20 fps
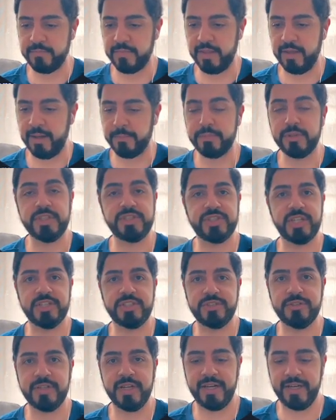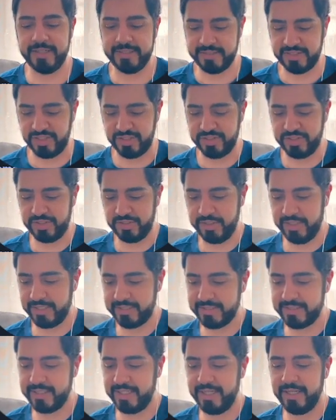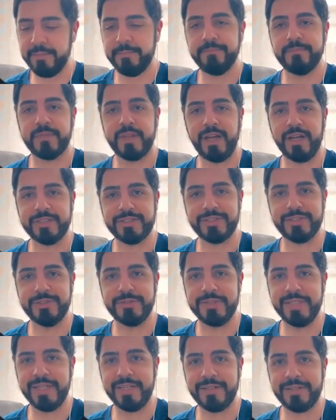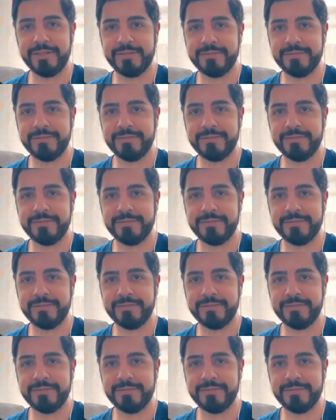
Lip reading: I appreciate you guys. Until next time, I'll see you later.